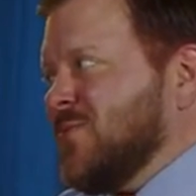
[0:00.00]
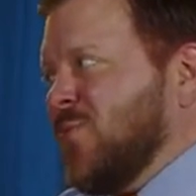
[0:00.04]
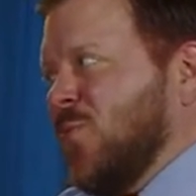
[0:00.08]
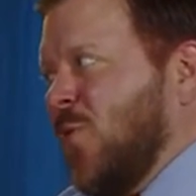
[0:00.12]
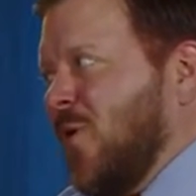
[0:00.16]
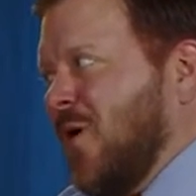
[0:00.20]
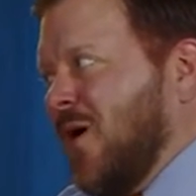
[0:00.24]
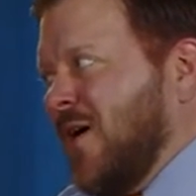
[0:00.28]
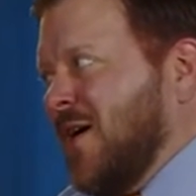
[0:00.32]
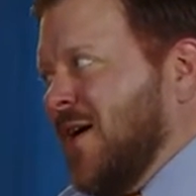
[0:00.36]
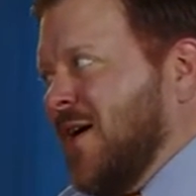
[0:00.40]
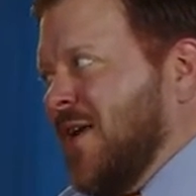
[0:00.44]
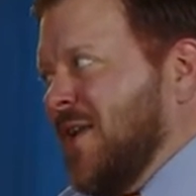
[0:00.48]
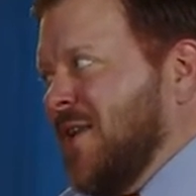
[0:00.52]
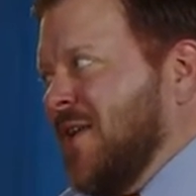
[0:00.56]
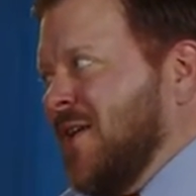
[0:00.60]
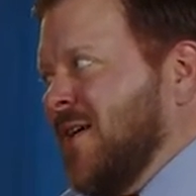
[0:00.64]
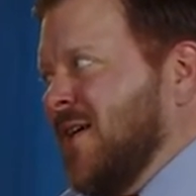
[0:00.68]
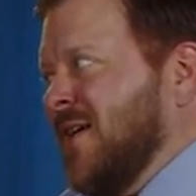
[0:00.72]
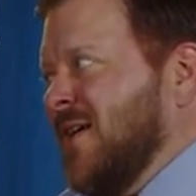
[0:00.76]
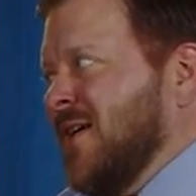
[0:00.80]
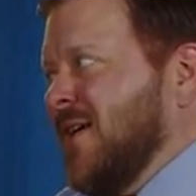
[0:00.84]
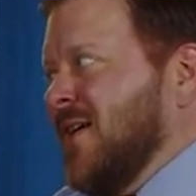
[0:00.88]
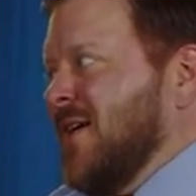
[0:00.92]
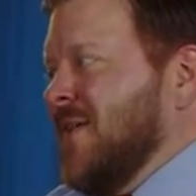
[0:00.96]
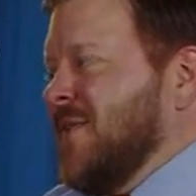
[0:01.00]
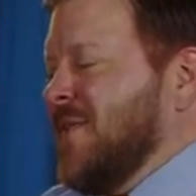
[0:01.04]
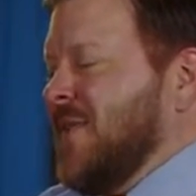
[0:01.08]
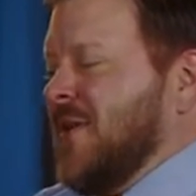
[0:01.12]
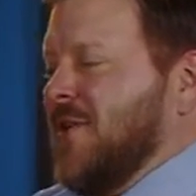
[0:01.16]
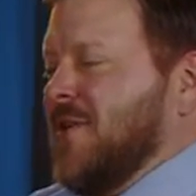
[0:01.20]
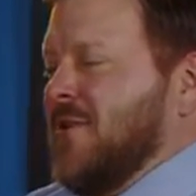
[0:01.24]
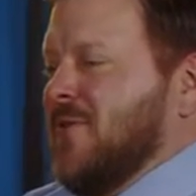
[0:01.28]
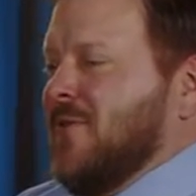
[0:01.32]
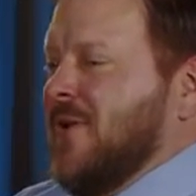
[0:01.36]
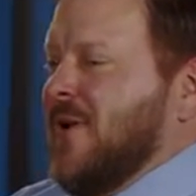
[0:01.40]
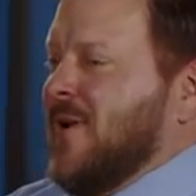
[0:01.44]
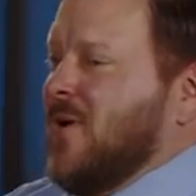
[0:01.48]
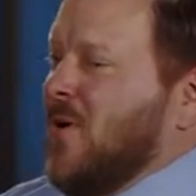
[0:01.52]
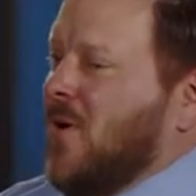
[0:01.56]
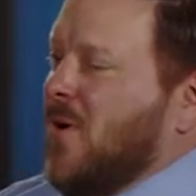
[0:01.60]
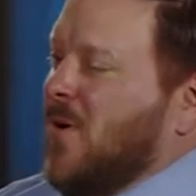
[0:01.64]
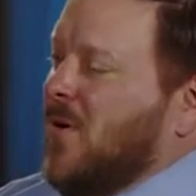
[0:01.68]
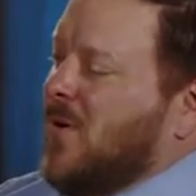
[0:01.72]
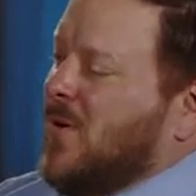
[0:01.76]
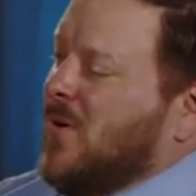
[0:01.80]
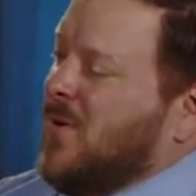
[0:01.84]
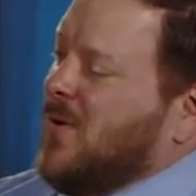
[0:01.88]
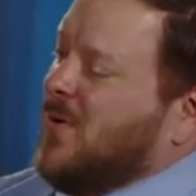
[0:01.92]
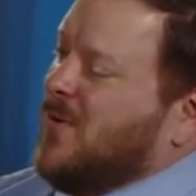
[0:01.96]
one that you're like,
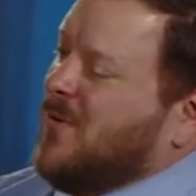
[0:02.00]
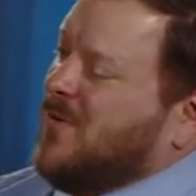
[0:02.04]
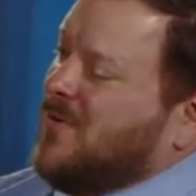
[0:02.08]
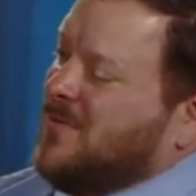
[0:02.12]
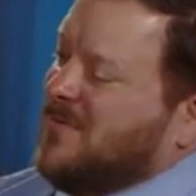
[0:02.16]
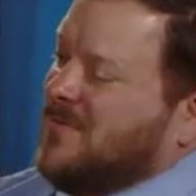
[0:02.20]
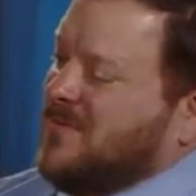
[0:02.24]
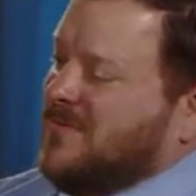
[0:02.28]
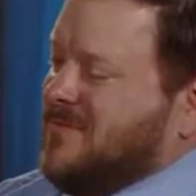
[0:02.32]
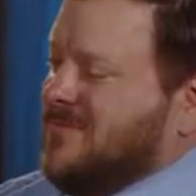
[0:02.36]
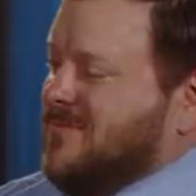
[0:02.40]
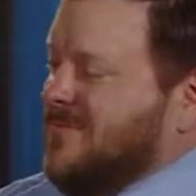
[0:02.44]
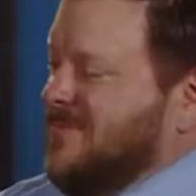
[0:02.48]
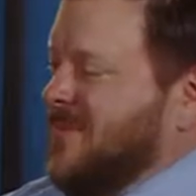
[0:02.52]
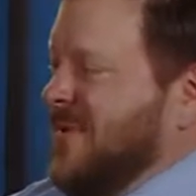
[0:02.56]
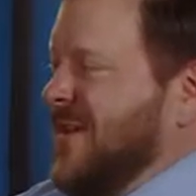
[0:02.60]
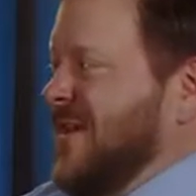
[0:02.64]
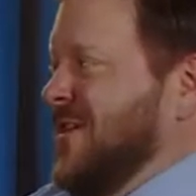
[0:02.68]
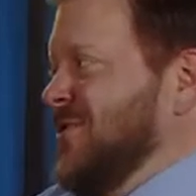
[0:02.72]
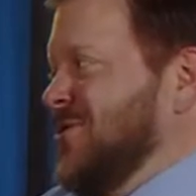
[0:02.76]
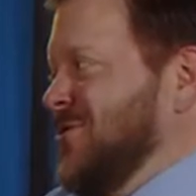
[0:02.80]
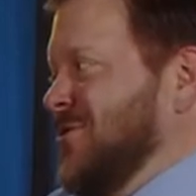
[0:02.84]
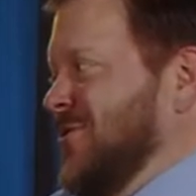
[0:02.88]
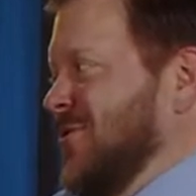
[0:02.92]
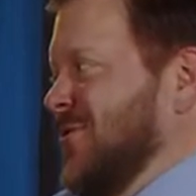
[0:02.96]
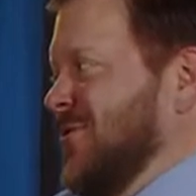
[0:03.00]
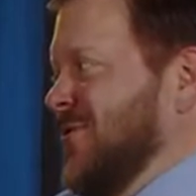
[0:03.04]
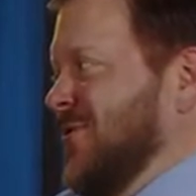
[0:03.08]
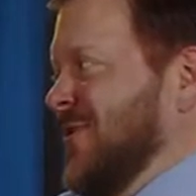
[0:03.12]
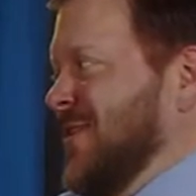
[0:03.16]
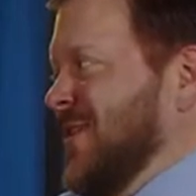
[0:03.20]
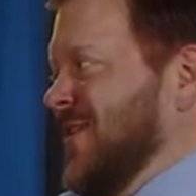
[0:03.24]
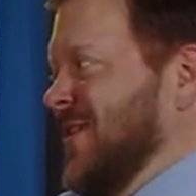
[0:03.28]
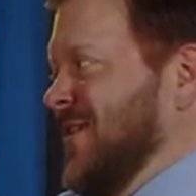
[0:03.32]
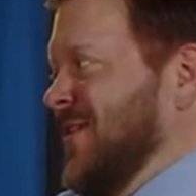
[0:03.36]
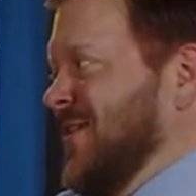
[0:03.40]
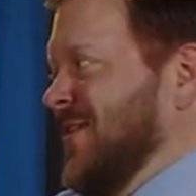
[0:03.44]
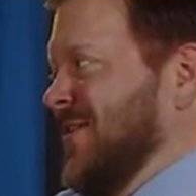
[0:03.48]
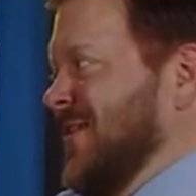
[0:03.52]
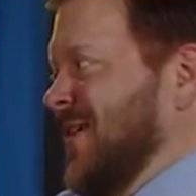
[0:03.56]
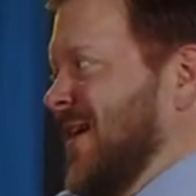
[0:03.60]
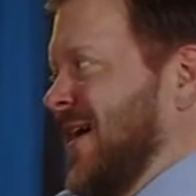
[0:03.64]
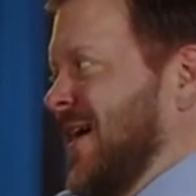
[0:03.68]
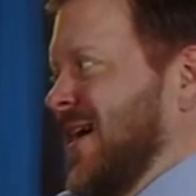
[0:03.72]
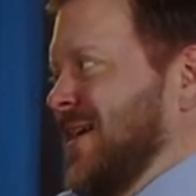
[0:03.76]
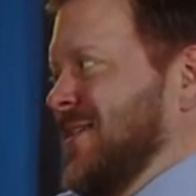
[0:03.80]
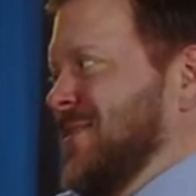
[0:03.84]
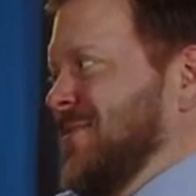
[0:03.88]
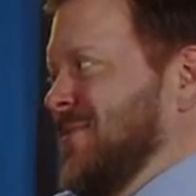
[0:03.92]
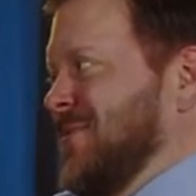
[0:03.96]
oh, Misha over here,
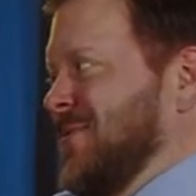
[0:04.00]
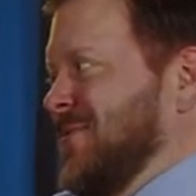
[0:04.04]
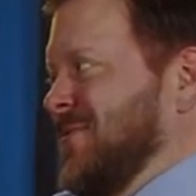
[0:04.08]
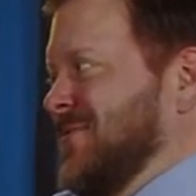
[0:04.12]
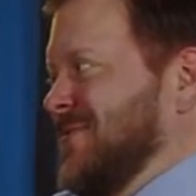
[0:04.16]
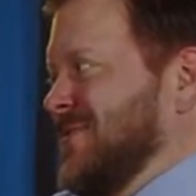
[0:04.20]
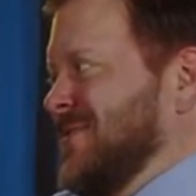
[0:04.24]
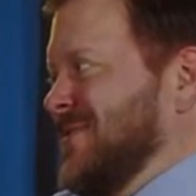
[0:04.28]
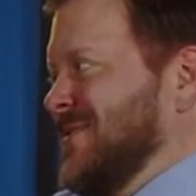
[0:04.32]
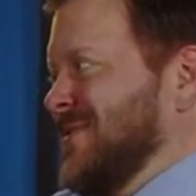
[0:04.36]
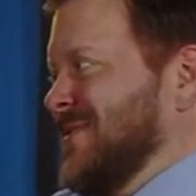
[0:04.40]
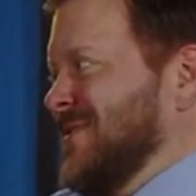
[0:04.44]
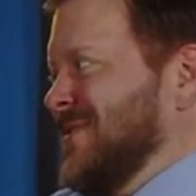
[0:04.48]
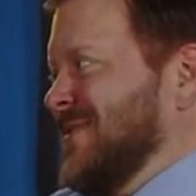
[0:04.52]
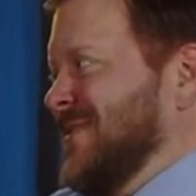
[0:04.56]
I don't.